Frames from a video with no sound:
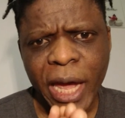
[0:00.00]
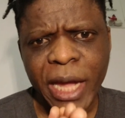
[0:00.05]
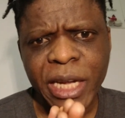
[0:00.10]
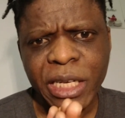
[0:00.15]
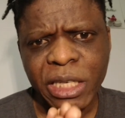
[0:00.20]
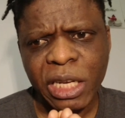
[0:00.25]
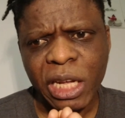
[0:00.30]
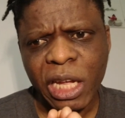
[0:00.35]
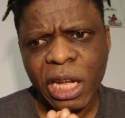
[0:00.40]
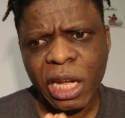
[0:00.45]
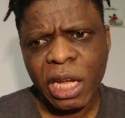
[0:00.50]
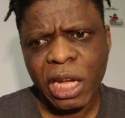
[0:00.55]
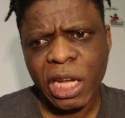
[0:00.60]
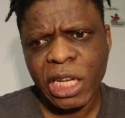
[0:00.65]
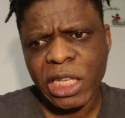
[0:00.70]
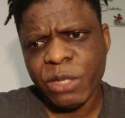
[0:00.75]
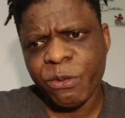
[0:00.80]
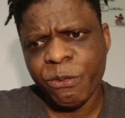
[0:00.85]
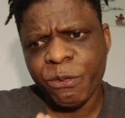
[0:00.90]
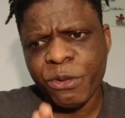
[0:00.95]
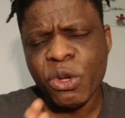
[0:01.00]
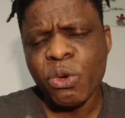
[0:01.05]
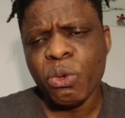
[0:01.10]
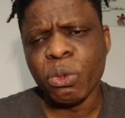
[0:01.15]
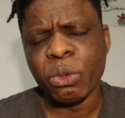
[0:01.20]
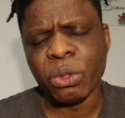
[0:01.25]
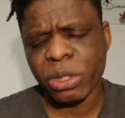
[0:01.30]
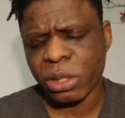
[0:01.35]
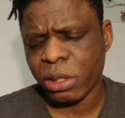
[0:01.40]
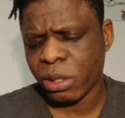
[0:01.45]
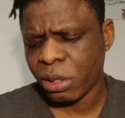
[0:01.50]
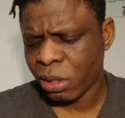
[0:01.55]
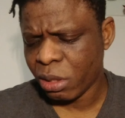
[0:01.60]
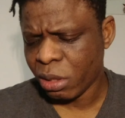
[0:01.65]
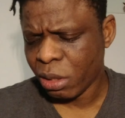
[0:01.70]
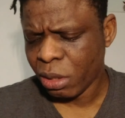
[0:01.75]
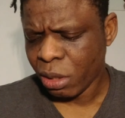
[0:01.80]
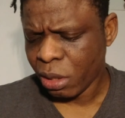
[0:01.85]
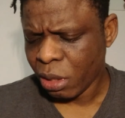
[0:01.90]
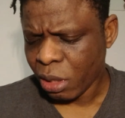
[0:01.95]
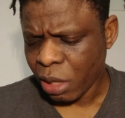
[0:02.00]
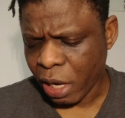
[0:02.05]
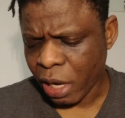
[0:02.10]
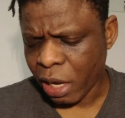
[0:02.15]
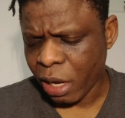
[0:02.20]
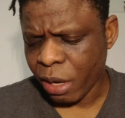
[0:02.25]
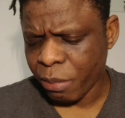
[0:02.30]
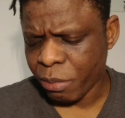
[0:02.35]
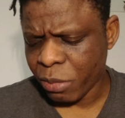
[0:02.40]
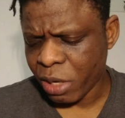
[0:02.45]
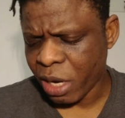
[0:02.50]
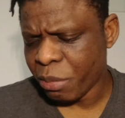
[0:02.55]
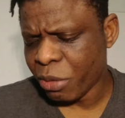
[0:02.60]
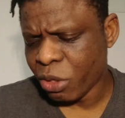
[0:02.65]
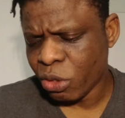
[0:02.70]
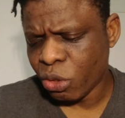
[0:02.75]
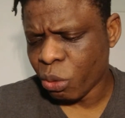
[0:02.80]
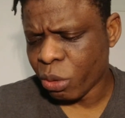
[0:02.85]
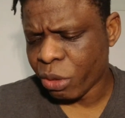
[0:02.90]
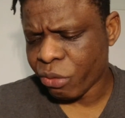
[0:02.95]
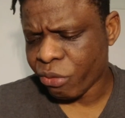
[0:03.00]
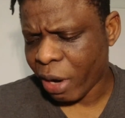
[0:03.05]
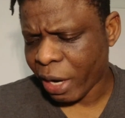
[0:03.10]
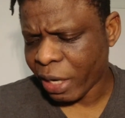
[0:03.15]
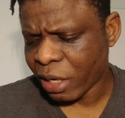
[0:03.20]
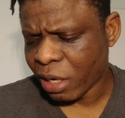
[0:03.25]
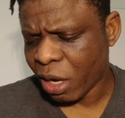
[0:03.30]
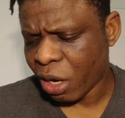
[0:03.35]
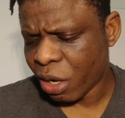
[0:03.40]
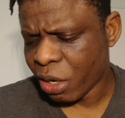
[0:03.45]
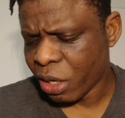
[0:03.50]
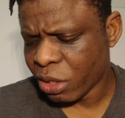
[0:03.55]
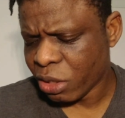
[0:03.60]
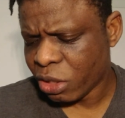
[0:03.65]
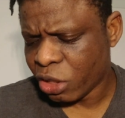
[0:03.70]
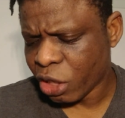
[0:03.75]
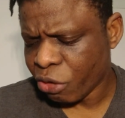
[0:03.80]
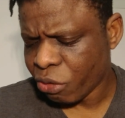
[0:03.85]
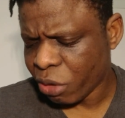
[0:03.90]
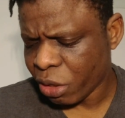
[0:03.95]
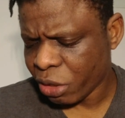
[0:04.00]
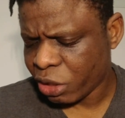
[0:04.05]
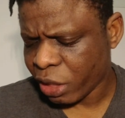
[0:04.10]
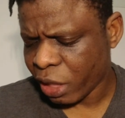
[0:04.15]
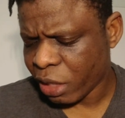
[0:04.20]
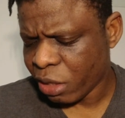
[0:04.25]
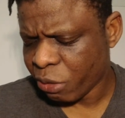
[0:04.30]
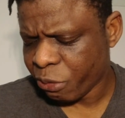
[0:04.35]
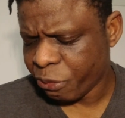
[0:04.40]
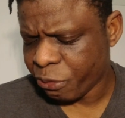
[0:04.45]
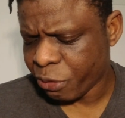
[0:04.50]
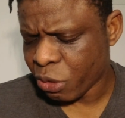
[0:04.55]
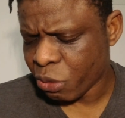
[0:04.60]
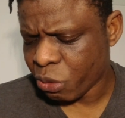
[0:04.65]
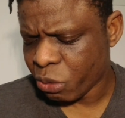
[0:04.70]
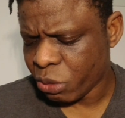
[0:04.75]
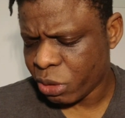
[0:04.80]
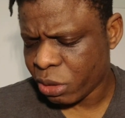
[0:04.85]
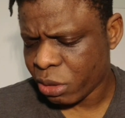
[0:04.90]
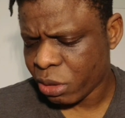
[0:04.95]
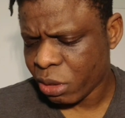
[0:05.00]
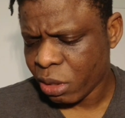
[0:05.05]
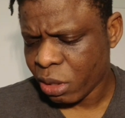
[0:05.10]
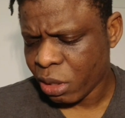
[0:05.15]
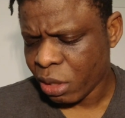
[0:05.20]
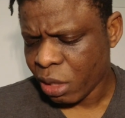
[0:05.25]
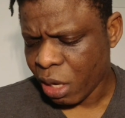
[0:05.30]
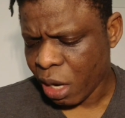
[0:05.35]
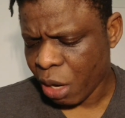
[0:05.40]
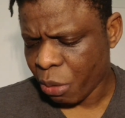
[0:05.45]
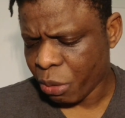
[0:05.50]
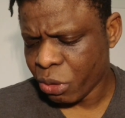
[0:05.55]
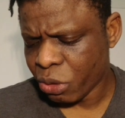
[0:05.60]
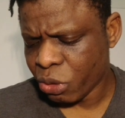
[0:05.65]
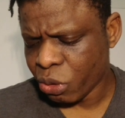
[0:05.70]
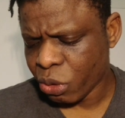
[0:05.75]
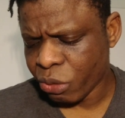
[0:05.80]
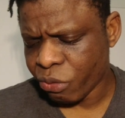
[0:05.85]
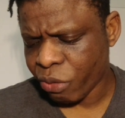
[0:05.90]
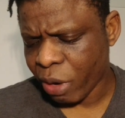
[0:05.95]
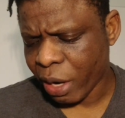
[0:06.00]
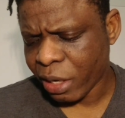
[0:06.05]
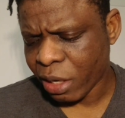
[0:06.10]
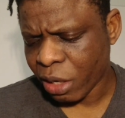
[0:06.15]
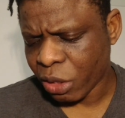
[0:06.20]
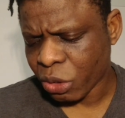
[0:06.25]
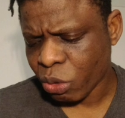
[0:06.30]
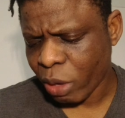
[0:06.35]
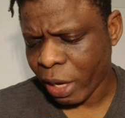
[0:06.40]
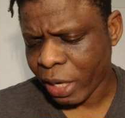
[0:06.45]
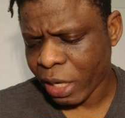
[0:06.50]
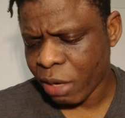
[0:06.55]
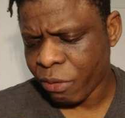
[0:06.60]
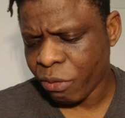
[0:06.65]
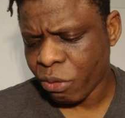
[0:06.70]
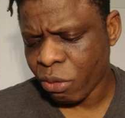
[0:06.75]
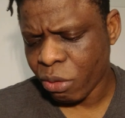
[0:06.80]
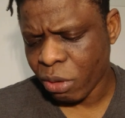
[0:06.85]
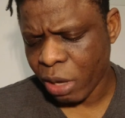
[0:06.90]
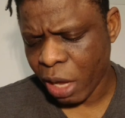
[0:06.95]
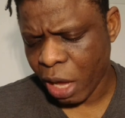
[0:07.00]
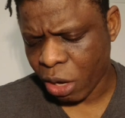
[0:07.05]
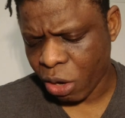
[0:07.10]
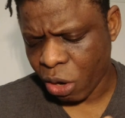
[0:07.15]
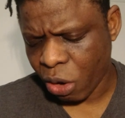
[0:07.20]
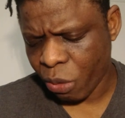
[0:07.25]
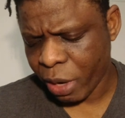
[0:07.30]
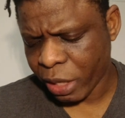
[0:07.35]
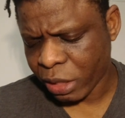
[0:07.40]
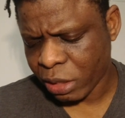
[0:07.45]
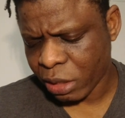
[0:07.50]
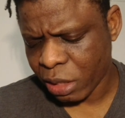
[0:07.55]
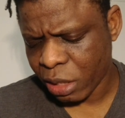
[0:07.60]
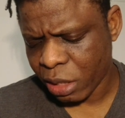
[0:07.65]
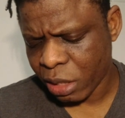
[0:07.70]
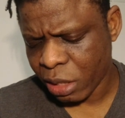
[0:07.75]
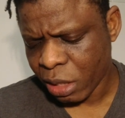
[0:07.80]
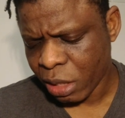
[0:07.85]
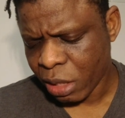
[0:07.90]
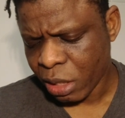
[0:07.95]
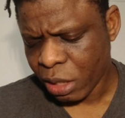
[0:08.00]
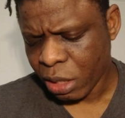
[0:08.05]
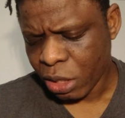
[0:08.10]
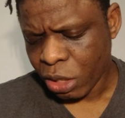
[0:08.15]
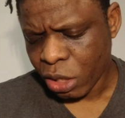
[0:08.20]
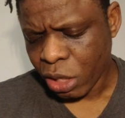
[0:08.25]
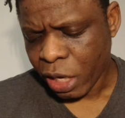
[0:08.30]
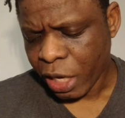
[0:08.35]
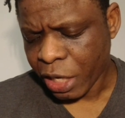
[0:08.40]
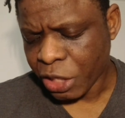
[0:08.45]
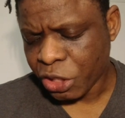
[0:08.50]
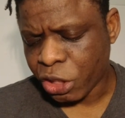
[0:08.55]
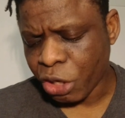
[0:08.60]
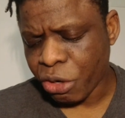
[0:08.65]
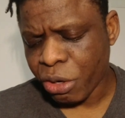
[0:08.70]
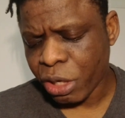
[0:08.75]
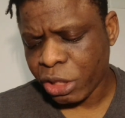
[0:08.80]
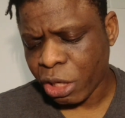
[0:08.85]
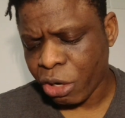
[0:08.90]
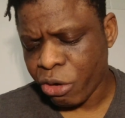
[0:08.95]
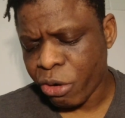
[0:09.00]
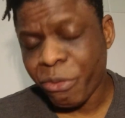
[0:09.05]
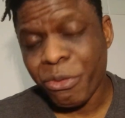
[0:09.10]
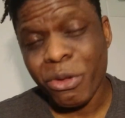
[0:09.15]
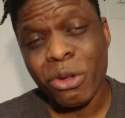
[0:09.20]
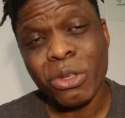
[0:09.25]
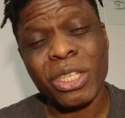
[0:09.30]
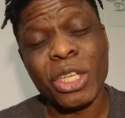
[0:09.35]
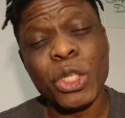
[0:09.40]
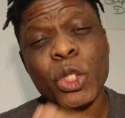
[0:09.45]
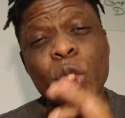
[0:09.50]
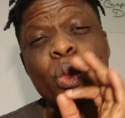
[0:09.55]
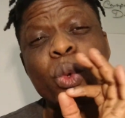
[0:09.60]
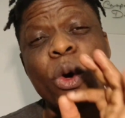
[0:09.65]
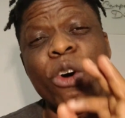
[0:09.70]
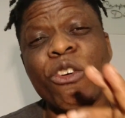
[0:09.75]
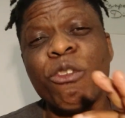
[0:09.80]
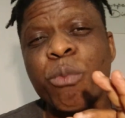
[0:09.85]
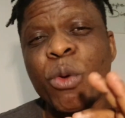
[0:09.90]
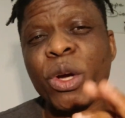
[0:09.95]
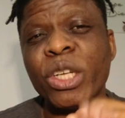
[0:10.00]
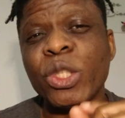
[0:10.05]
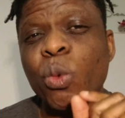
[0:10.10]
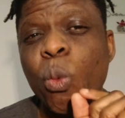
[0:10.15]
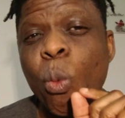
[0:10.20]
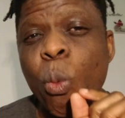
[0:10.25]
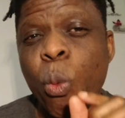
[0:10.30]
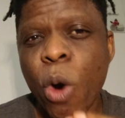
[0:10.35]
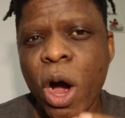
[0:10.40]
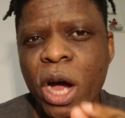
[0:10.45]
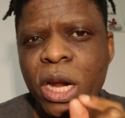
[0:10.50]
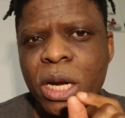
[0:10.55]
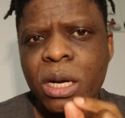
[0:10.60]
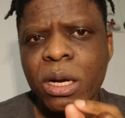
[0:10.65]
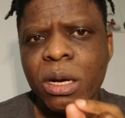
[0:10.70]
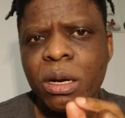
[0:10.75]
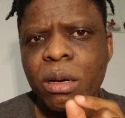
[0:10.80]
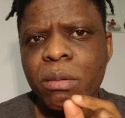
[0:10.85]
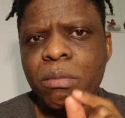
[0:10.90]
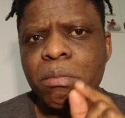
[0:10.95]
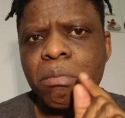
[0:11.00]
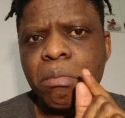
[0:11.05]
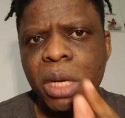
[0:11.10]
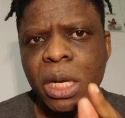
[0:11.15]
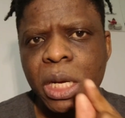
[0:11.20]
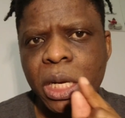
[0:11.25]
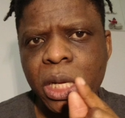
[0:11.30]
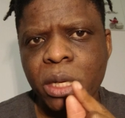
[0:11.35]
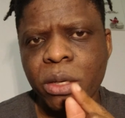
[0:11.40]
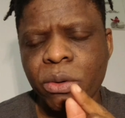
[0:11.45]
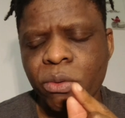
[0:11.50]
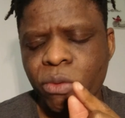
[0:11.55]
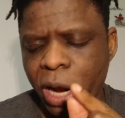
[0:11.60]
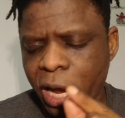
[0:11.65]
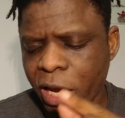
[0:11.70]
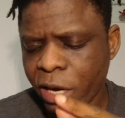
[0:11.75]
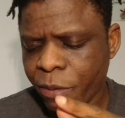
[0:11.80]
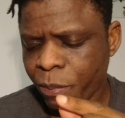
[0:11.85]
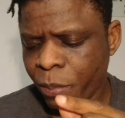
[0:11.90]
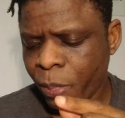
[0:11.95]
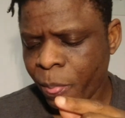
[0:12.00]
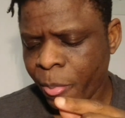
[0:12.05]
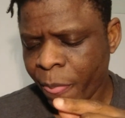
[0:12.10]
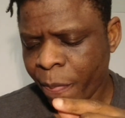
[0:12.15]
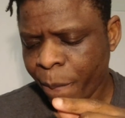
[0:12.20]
And his views, let me do it right now. His general channel views, I want to do it right now. So I give you a correct, his general channel views is 12.1 million, right?